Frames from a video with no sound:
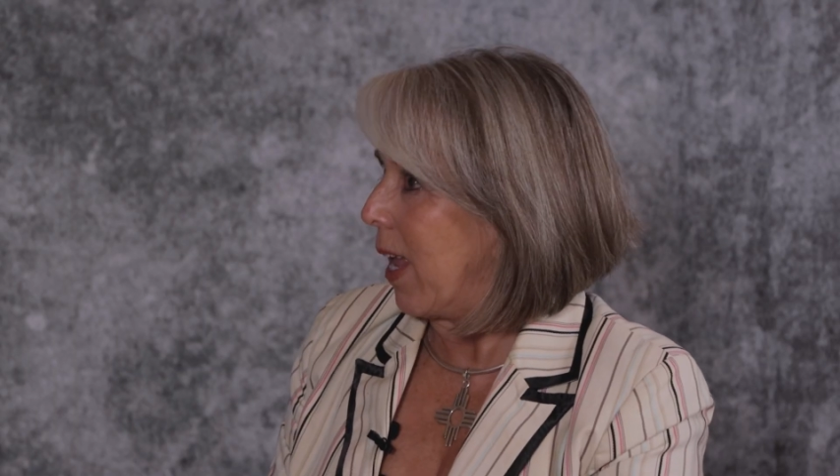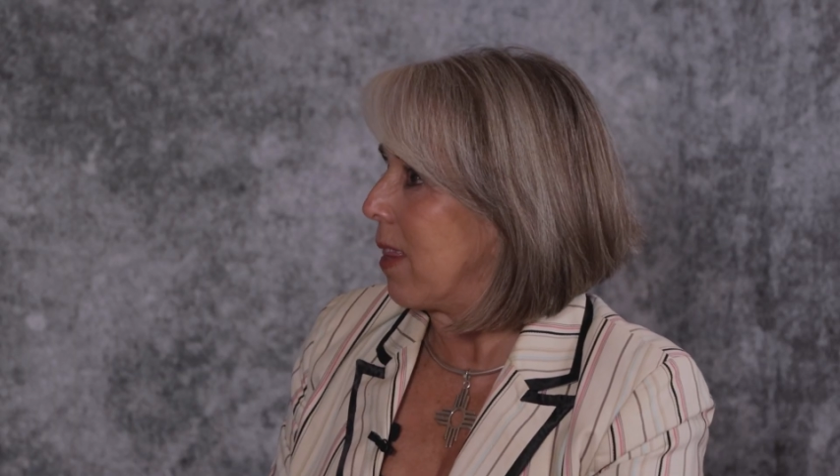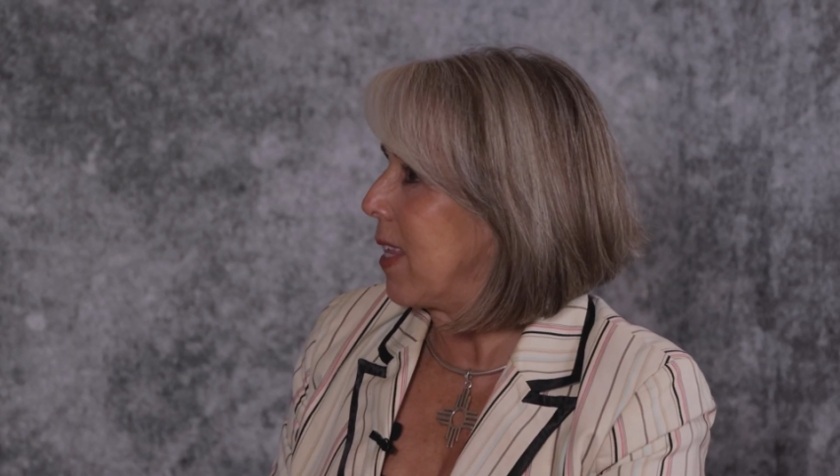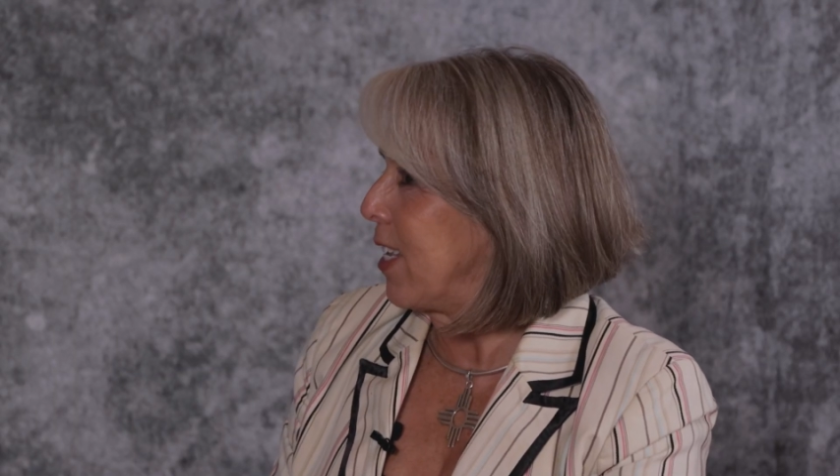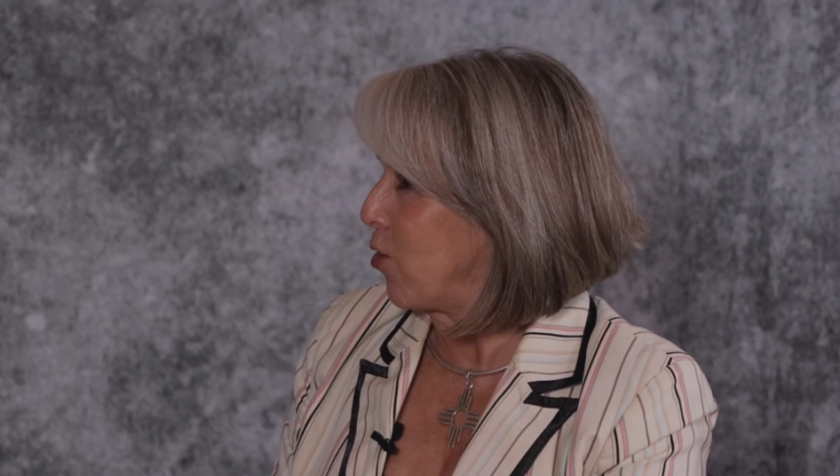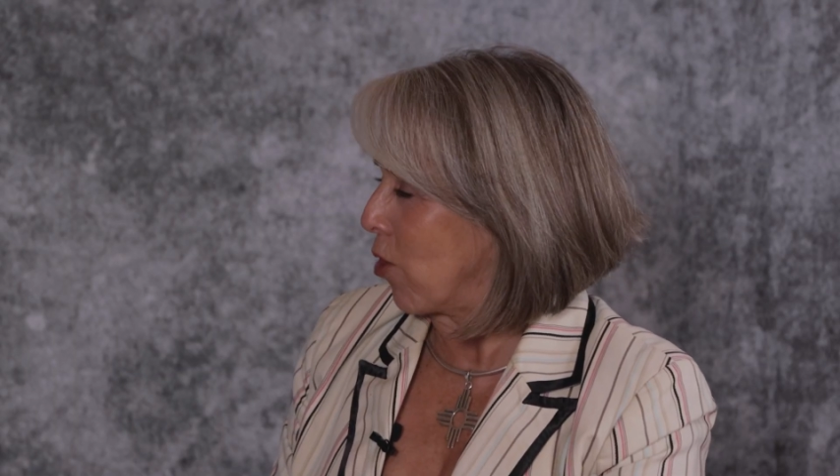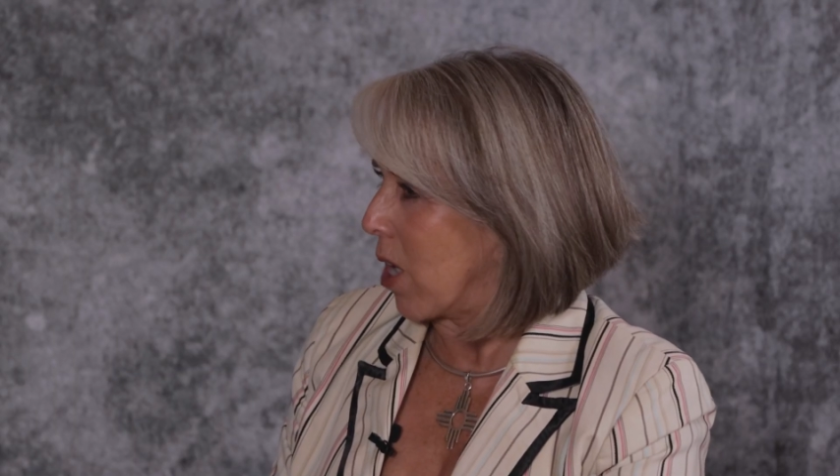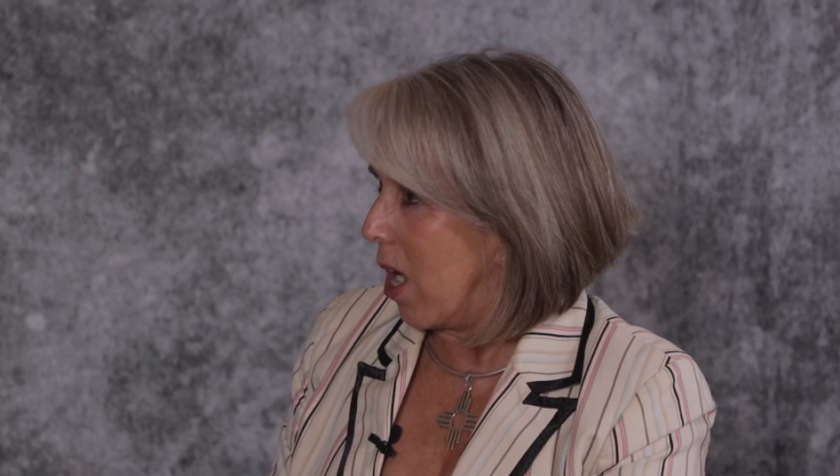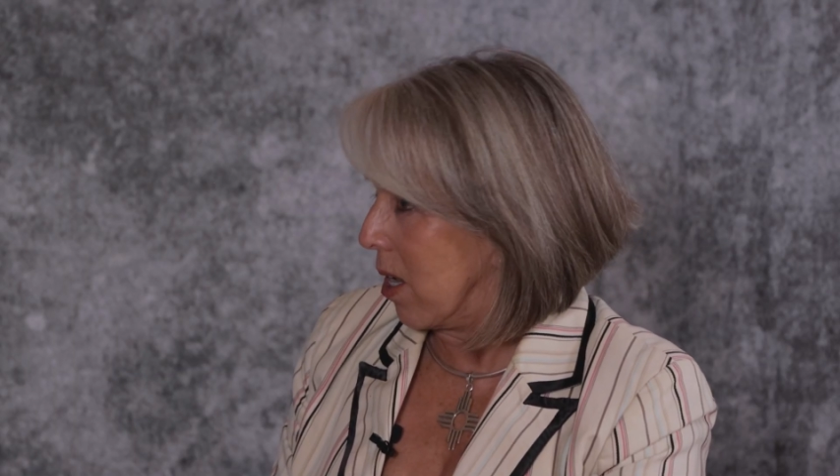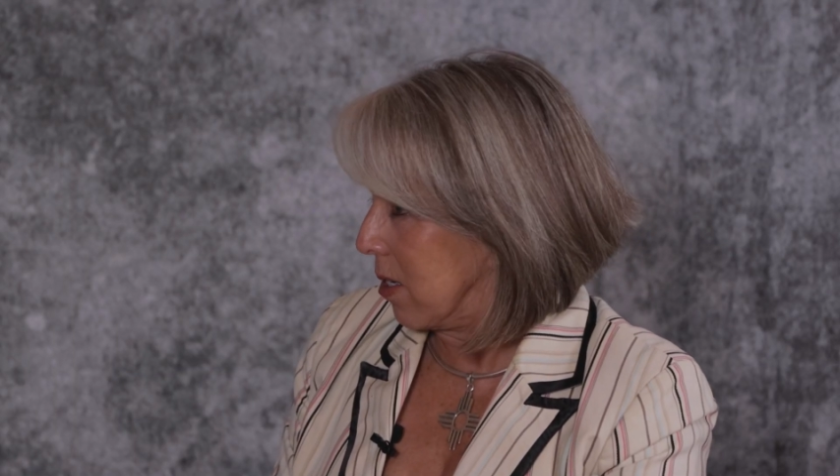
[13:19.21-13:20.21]
and these are
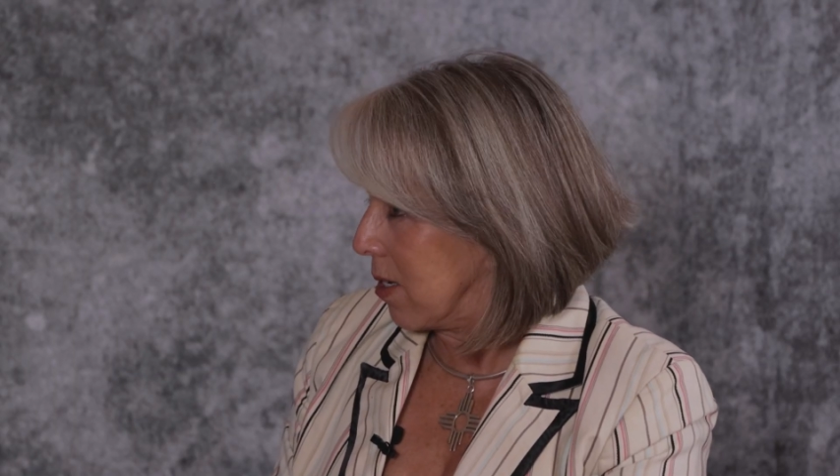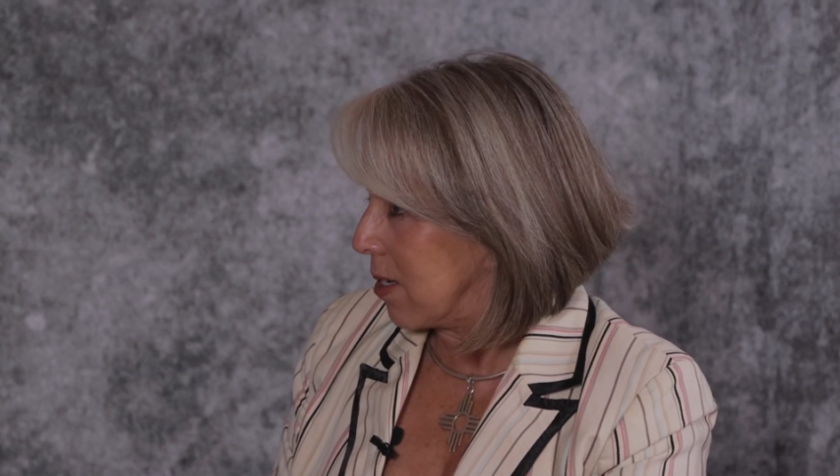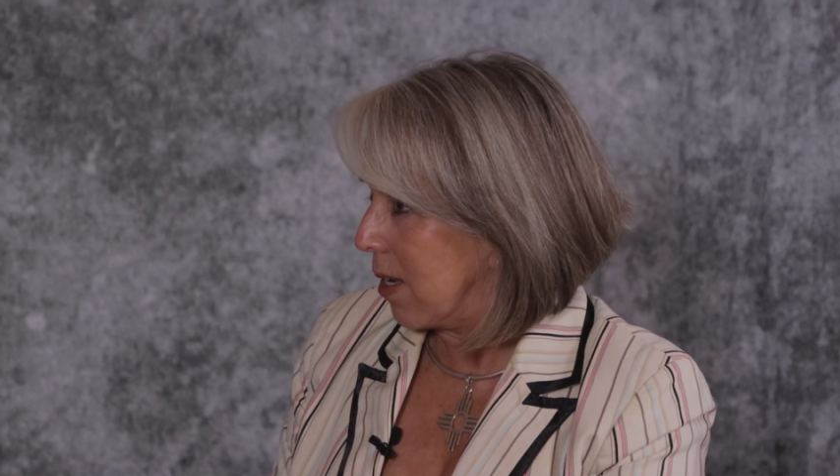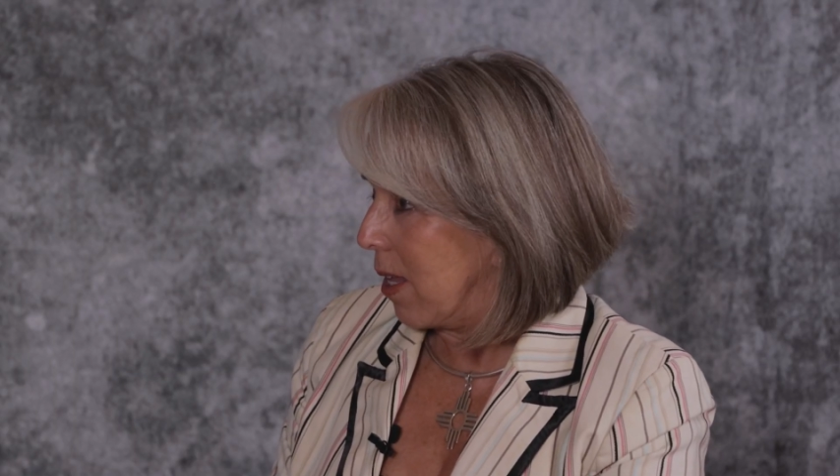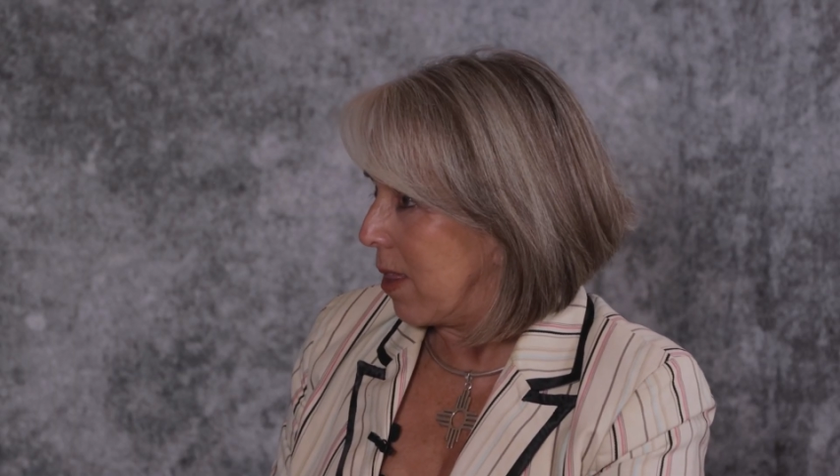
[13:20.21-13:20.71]
guns